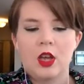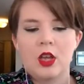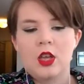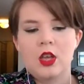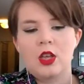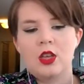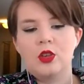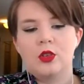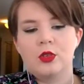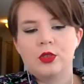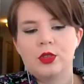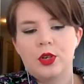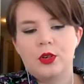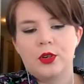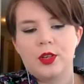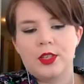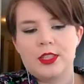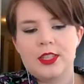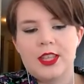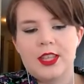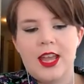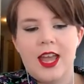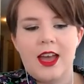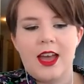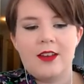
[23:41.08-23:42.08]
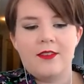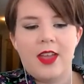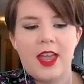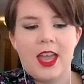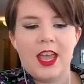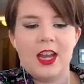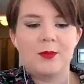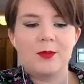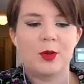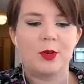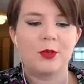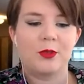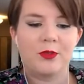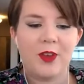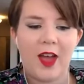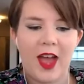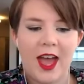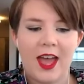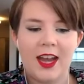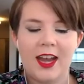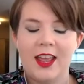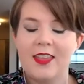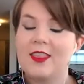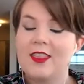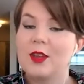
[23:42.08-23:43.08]
You'll notice they have animal
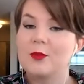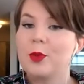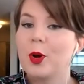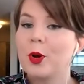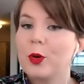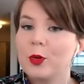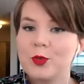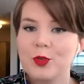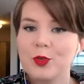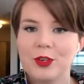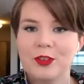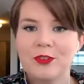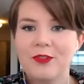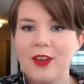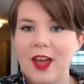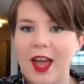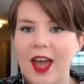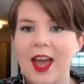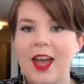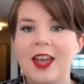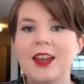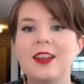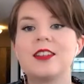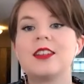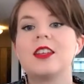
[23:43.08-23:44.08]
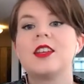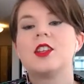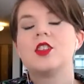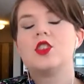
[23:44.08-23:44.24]
fat and then poultry fat.